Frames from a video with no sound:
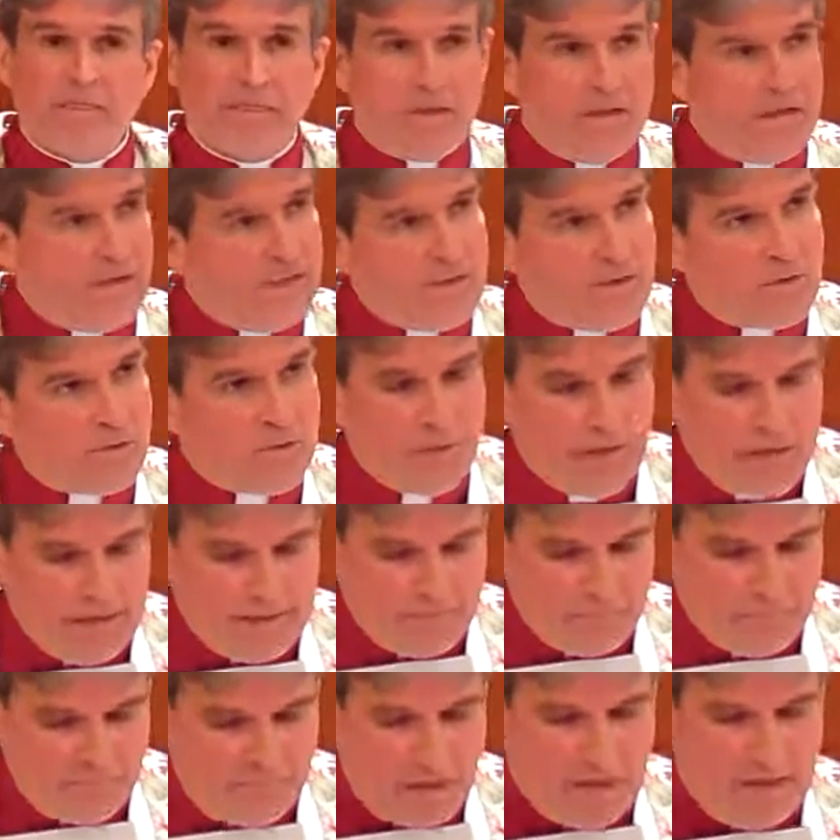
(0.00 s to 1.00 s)
either
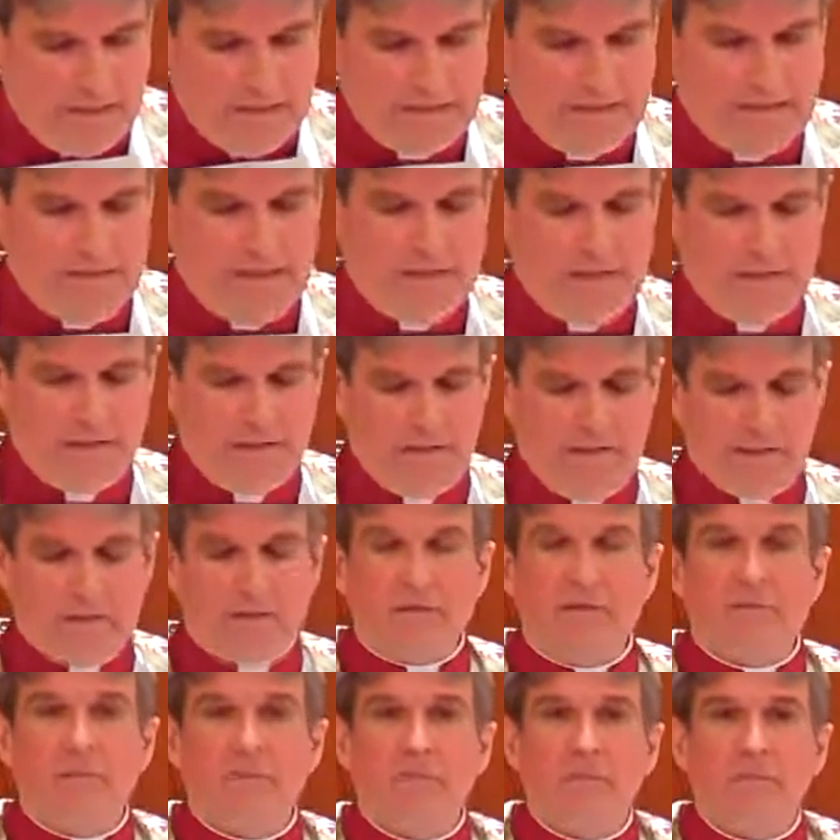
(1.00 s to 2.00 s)
at my death
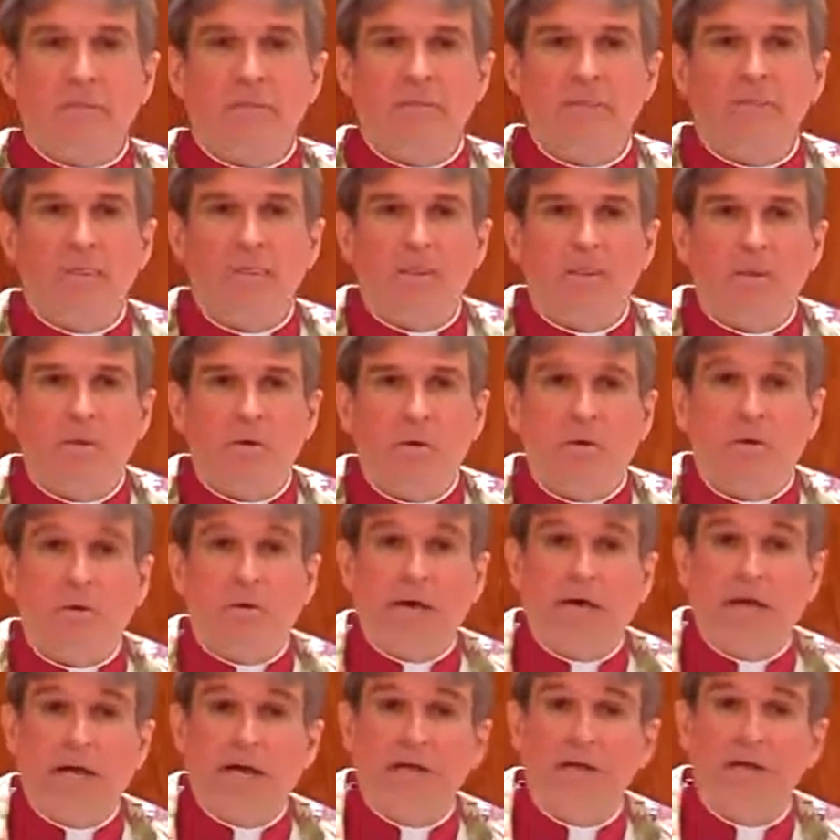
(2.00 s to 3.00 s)

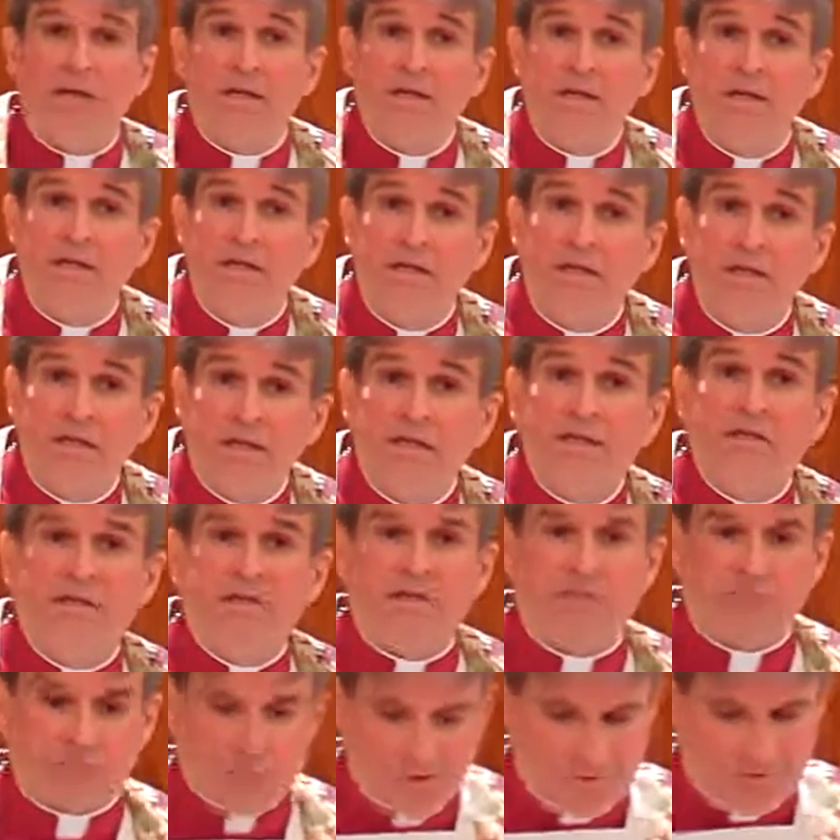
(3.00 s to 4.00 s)
or at
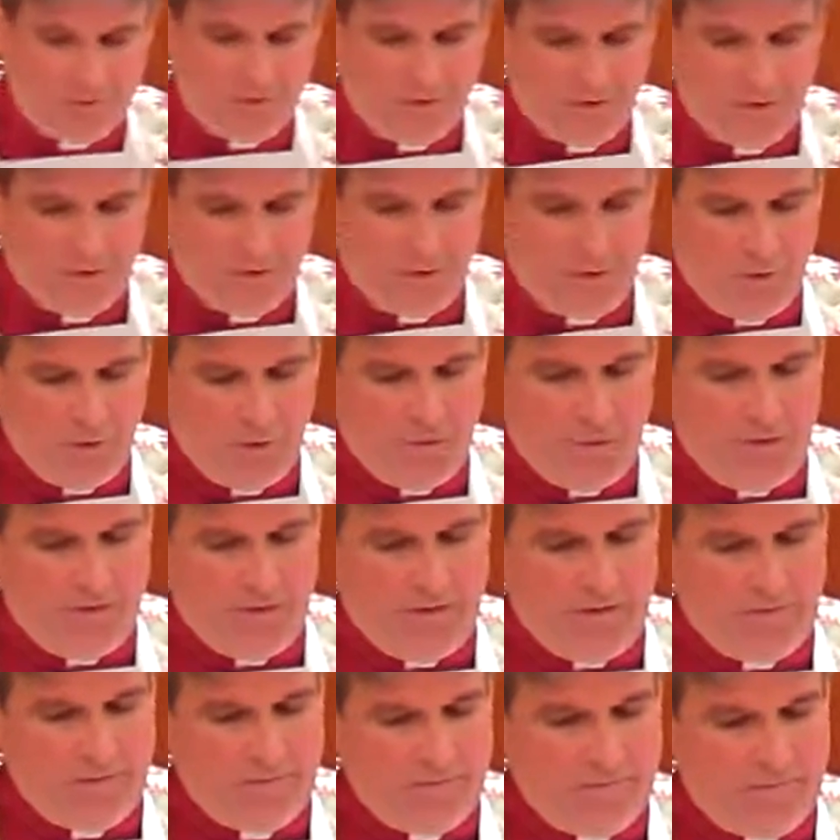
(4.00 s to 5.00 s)
his return in
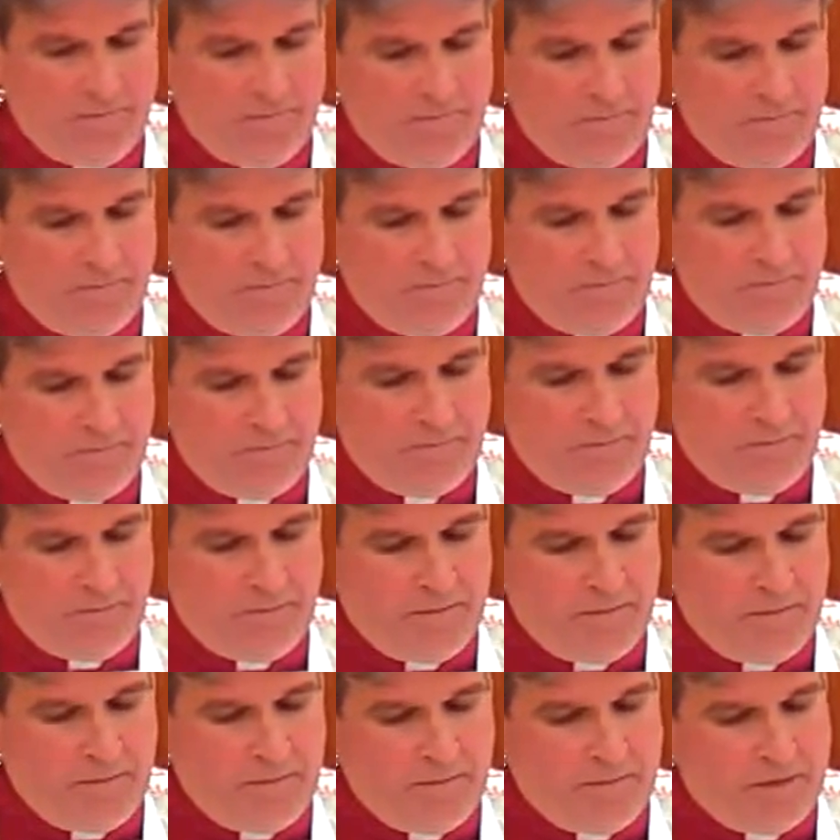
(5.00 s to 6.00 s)
glory.
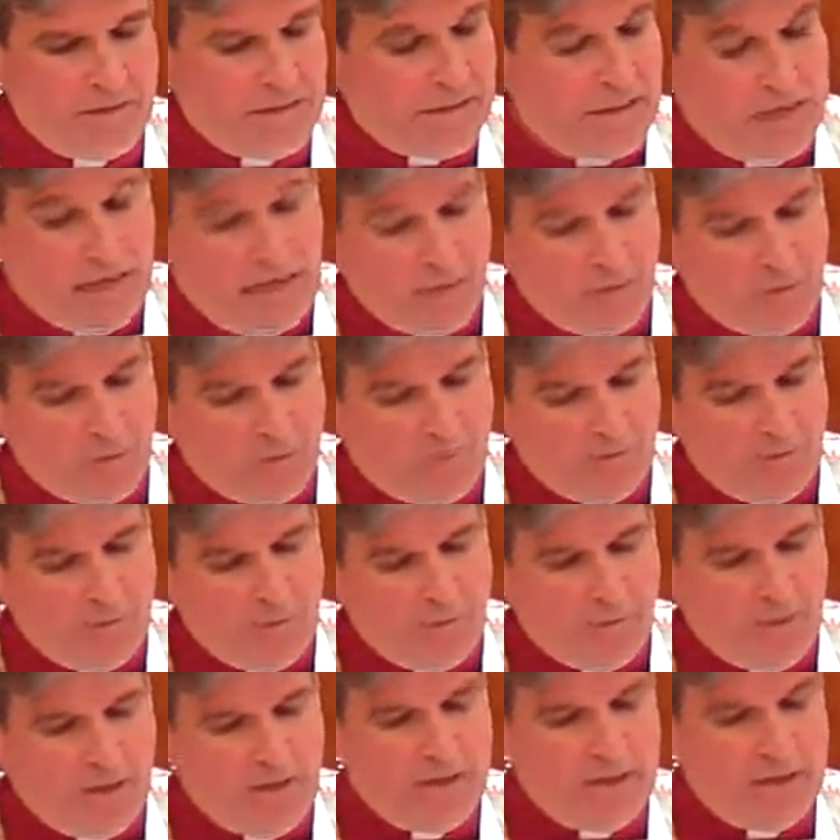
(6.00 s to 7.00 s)
And I will be
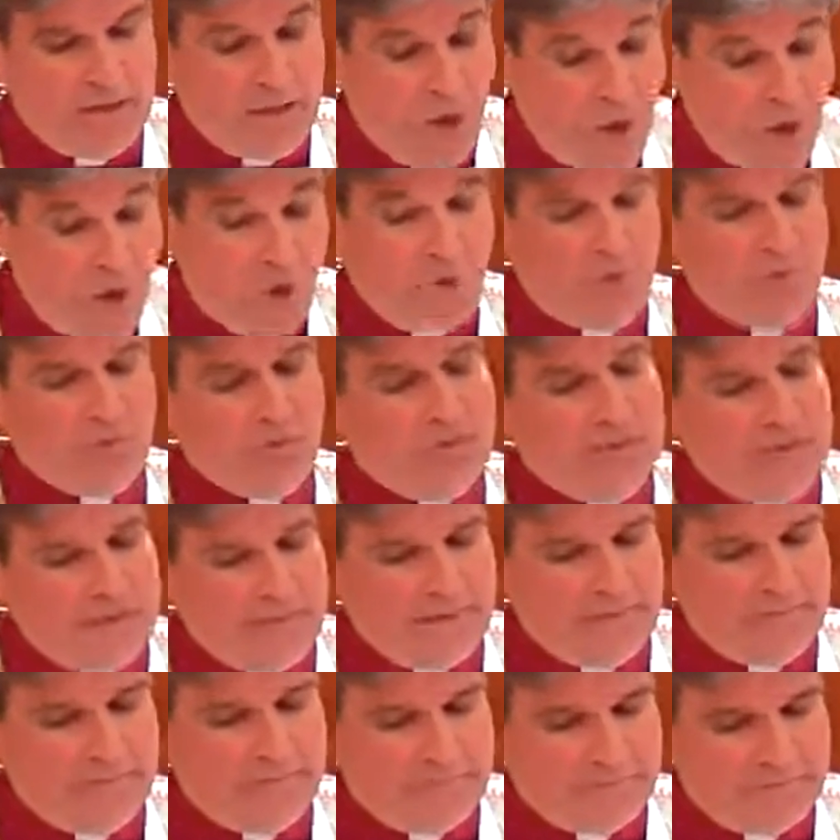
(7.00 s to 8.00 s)
ready
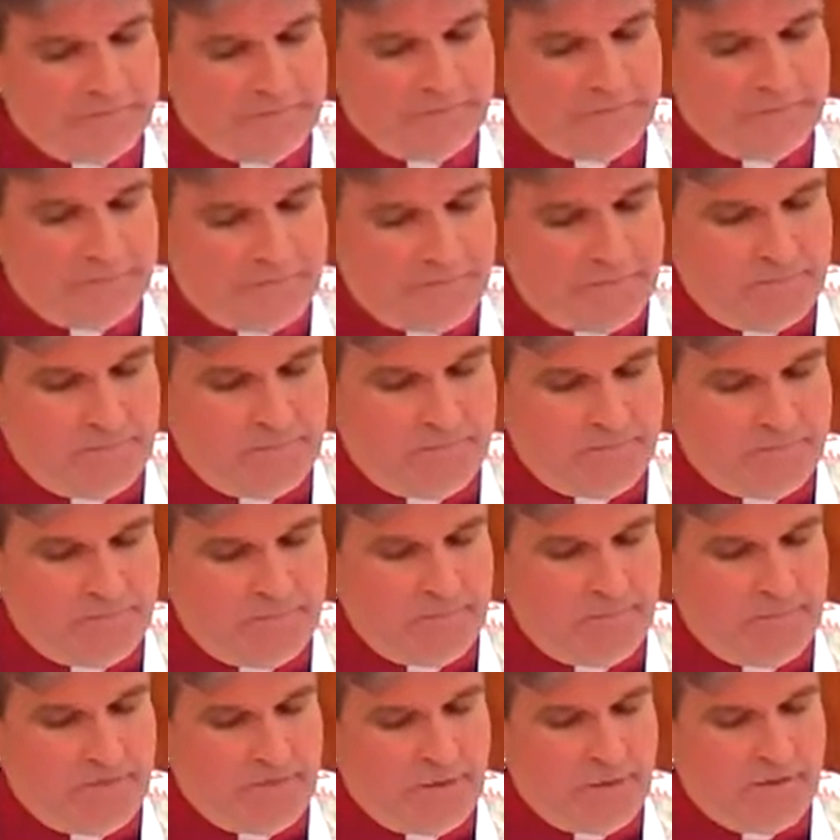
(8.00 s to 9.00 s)
only
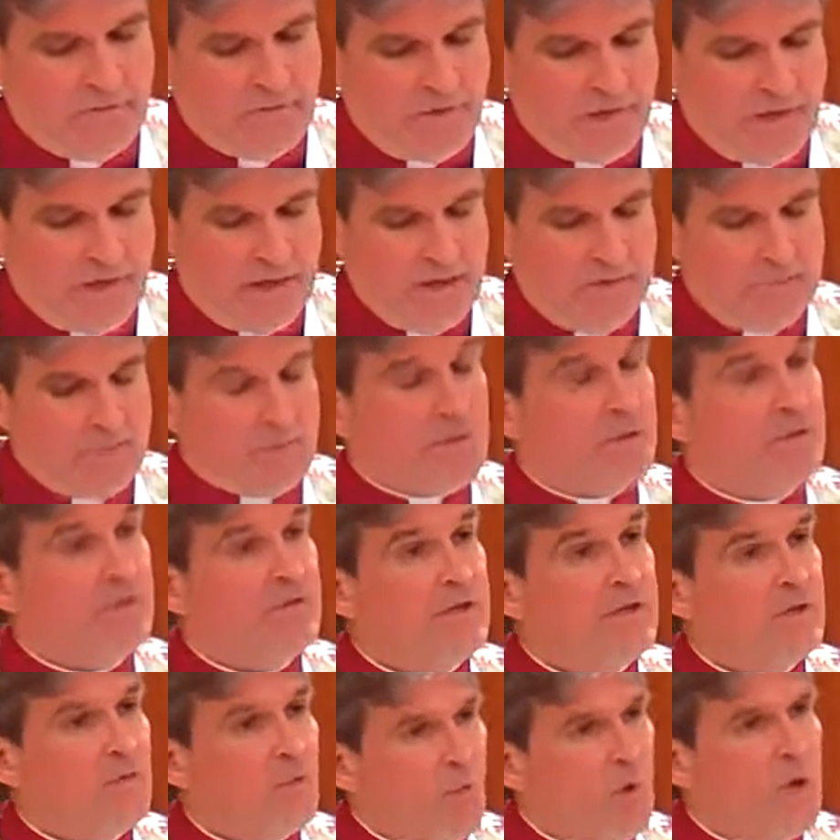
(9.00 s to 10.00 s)
if I am
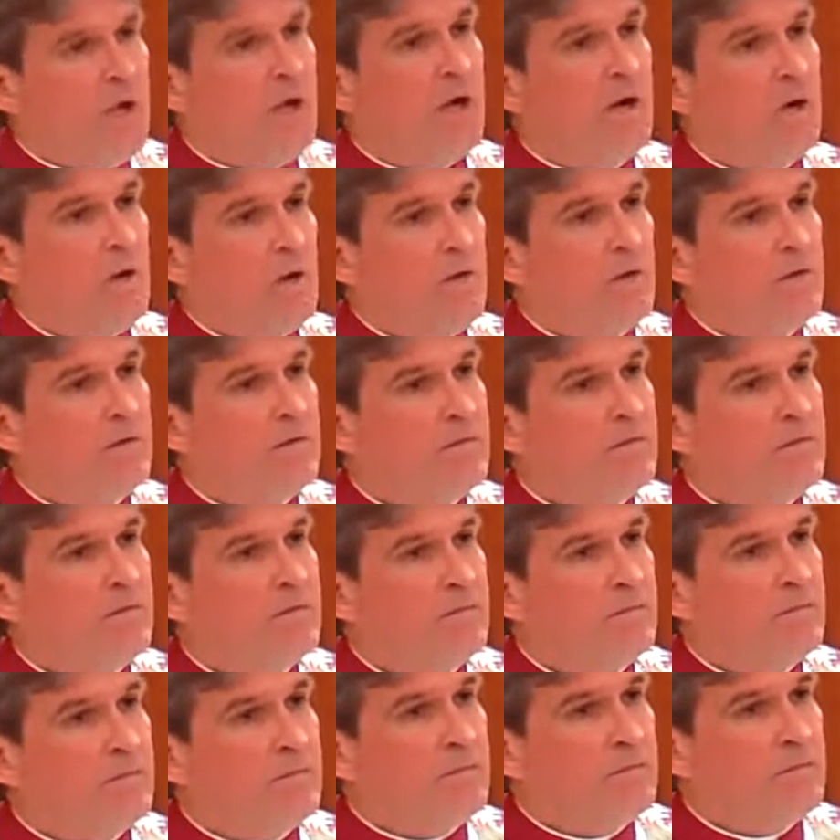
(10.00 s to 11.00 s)
living well
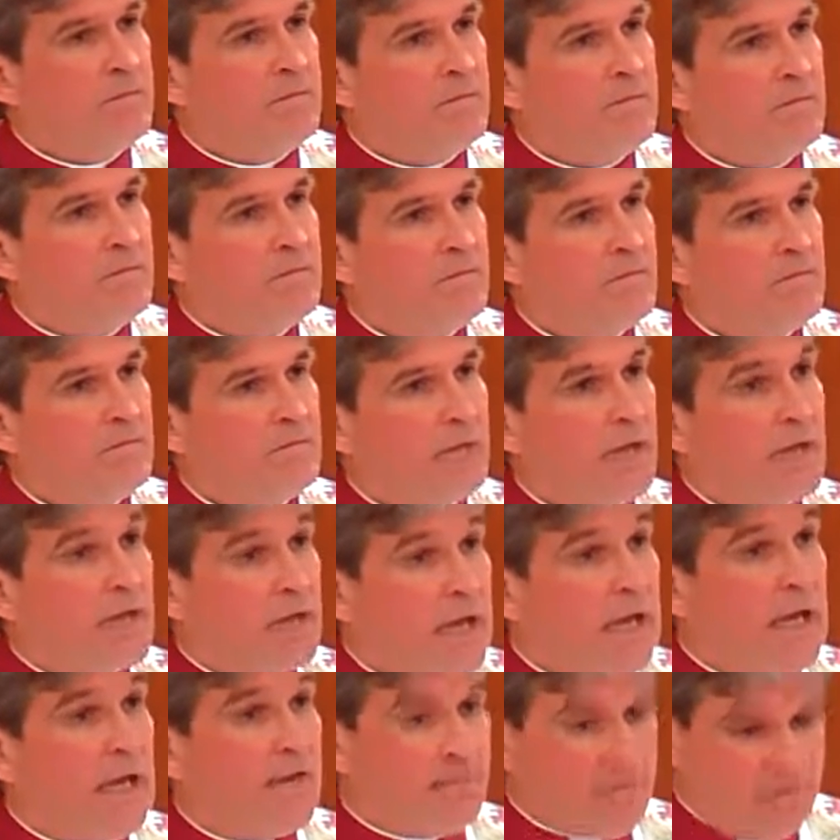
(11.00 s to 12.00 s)
my
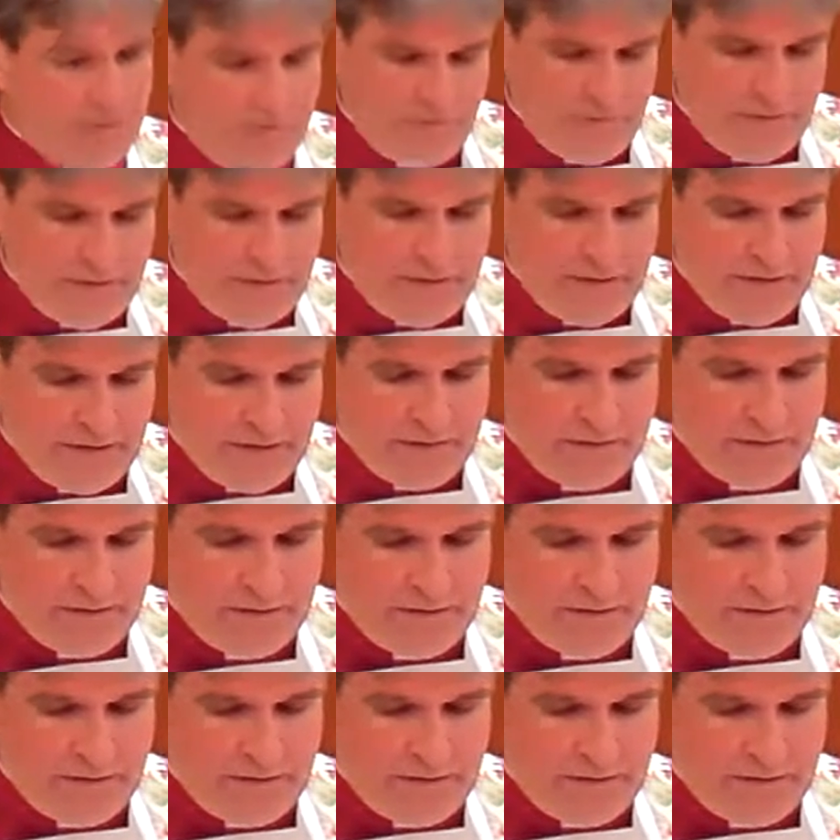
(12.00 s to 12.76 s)
Catholic faith.